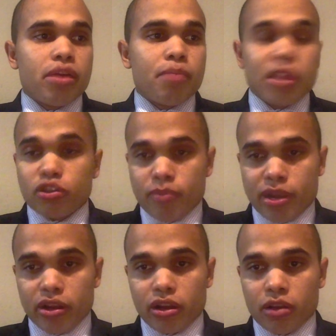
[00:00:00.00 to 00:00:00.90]

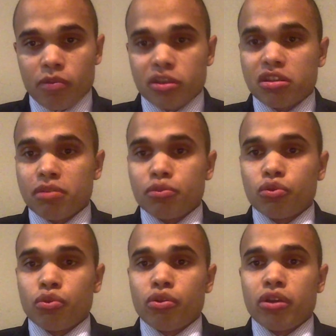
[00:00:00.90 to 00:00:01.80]
Mesoamerica was some
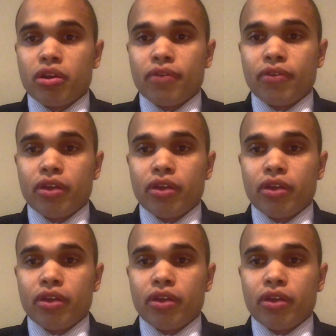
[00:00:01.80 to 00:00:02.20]
sort of